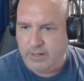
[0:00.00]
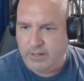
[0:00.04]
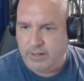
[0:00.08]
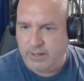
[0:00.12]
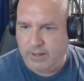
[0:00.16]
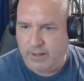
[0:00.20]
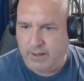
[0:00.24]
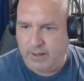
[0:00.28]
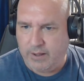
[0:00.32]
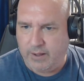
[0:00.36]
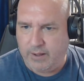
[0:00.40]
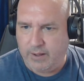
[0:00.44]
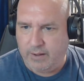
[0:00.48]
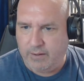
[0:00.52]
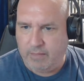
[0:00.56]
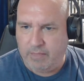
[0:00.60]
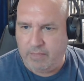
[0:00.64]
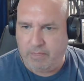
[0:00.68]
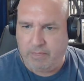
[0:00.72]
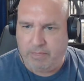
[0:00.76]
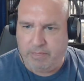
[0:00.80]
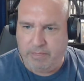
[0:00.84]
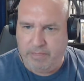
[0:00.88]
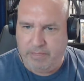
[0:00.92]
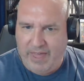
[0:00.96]

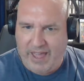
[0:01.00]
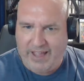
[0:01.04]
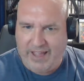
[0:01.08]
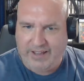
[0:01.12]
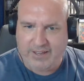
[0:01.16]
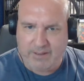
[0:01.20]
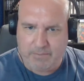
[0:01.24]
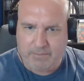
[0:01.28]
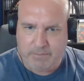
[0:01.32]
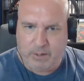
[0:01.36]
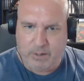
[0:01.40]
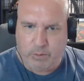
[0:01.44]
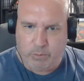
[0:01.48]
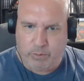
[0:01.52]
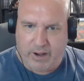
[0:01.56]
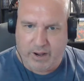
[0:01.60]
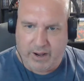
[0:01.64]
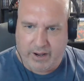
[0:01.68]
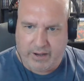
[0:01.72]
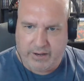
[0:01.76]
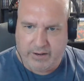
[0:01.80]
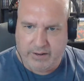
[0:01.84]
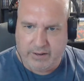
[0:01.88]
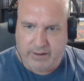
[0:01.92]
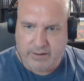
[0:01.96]
That can be
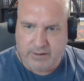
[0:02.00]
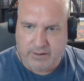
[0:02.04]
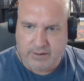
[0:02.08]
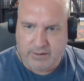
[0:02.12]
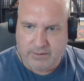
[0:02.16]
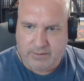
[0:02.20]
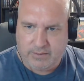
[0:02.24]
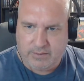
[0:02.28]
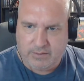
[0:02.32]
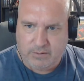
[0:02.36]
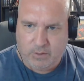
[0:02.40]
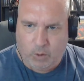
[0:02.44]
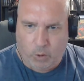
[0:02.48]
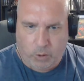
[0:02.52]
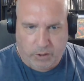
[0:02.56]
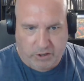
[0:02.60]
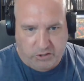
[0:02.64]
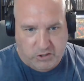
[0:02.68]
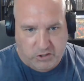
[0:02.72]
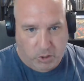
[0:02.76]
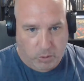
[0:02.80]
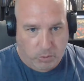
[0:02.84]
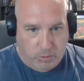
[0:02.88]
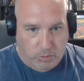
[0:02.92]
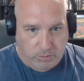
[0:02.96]
read on its
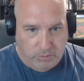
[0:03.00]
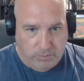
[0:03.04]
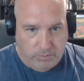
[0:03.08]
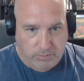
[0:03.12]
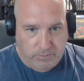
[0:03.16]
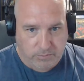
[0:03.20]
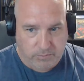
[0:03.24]
own,